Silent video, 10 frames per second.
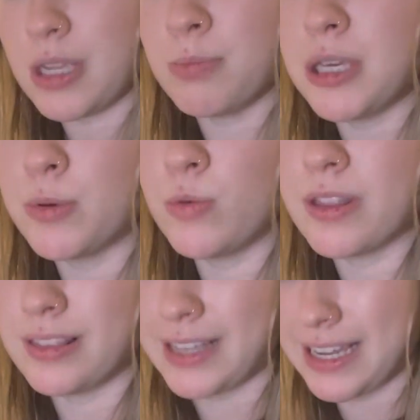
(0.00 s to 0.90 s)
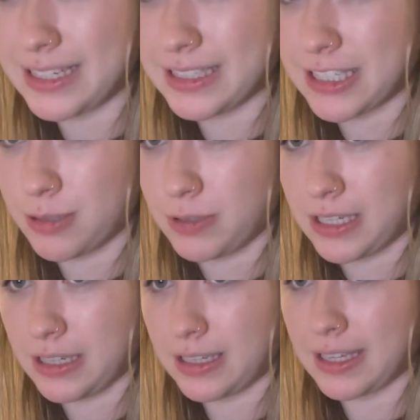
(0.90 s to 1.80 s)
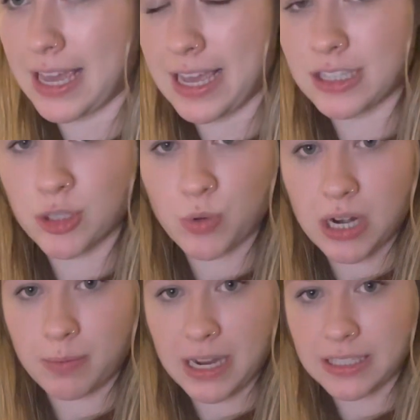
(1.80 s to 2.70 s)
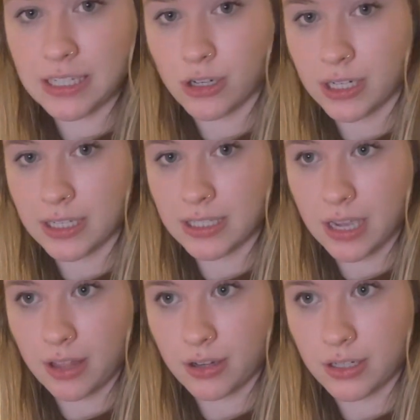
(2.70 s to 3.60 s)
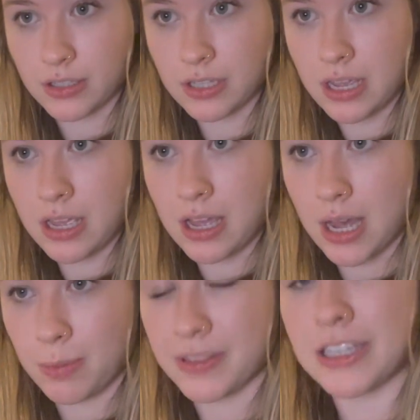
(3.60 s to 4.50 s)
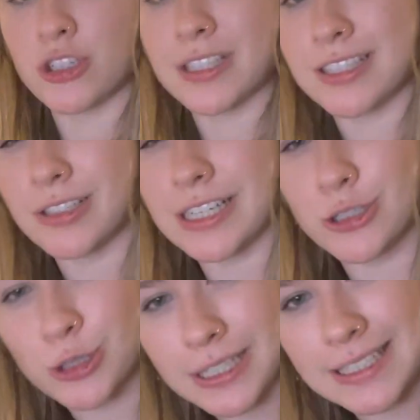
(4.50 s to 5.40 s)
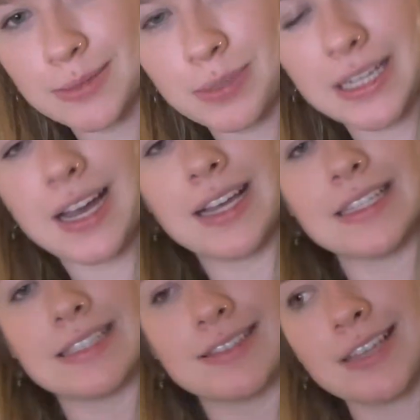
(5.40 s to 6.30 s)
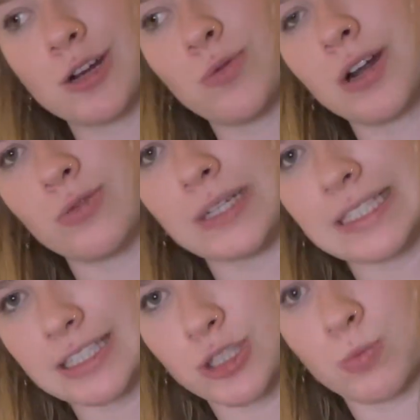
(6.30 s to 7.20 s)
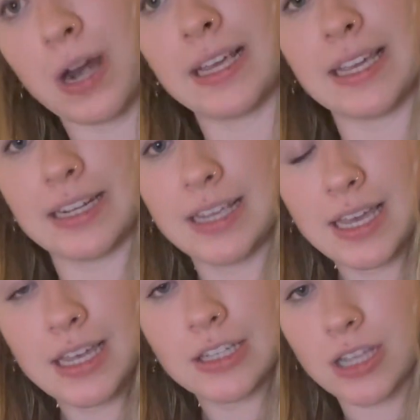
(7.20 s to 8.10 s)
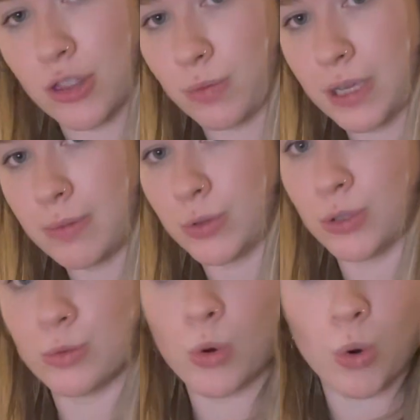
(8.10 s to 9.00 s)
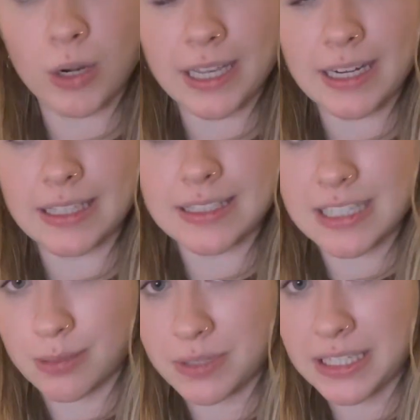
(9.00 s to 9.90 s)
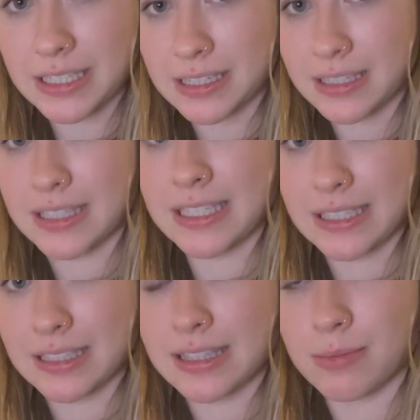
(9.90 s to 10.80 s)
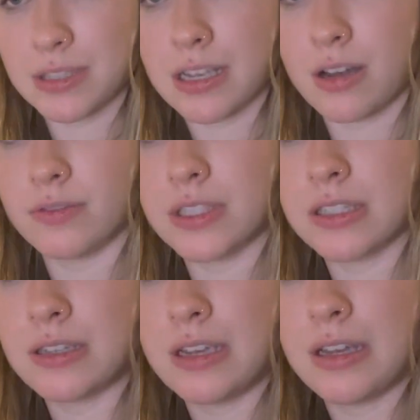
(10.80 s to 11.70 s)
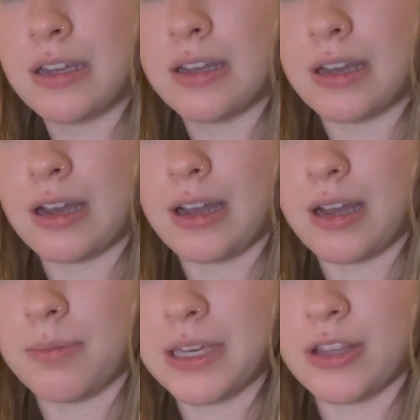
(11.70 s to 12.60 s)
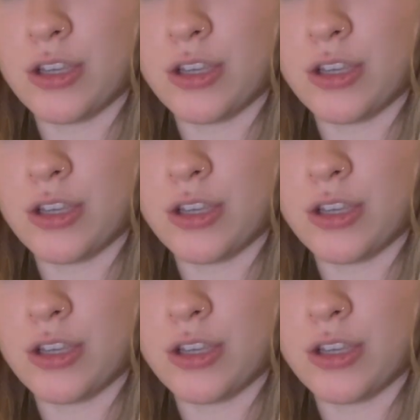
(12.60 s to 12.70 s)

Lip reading: People with latent TB can't spread bacteria to others, but they should still get treated because they don't want to risk spreading it to other people or getting TB disease themselves. In the